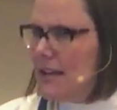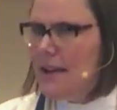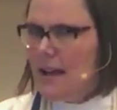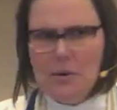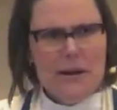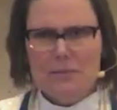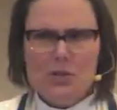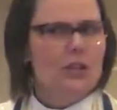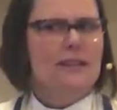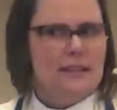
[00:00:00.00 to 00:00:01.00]
And Abraham
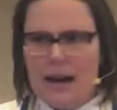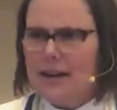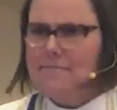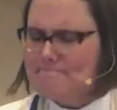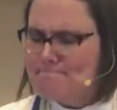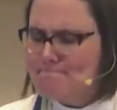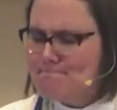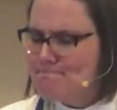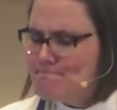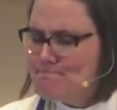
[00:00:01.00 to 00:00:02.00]
surely thought,
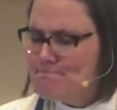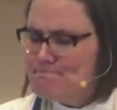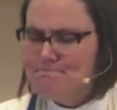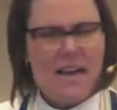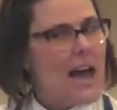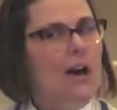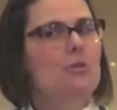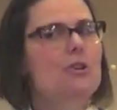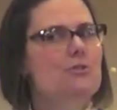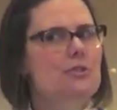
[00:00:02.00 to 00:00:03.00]

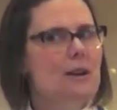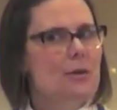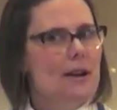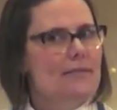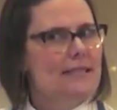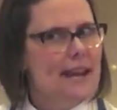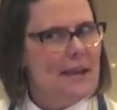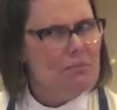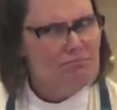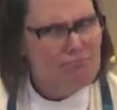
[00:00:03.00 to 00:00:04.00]
how do you know my wife's
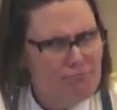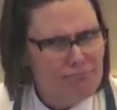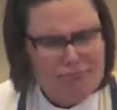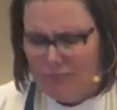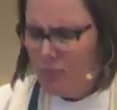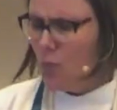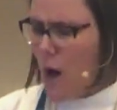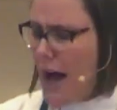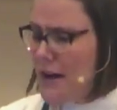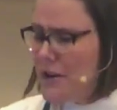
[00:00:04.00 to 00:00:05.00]
name?
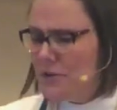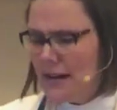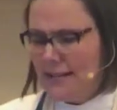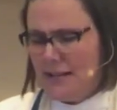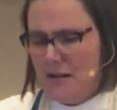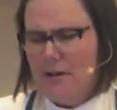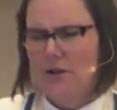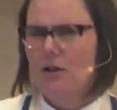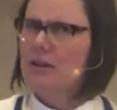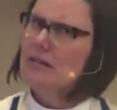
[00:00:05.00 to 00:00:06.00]
Why are you asking
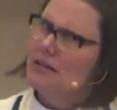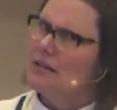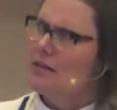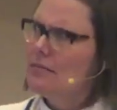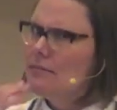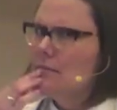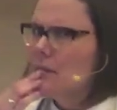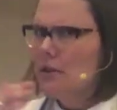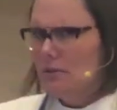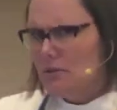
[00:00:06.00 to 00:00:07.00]
about her? But he says,
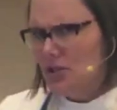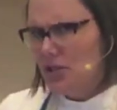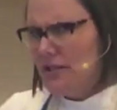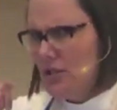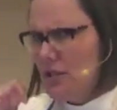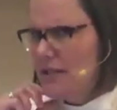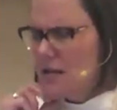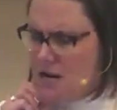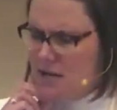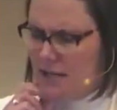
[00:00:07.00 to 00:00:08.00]
okay, well, she's
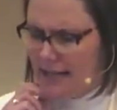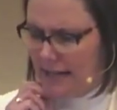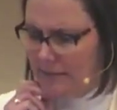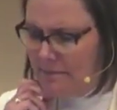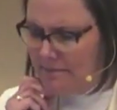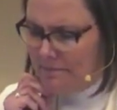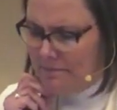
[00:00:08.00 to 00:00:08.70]
there in the tent.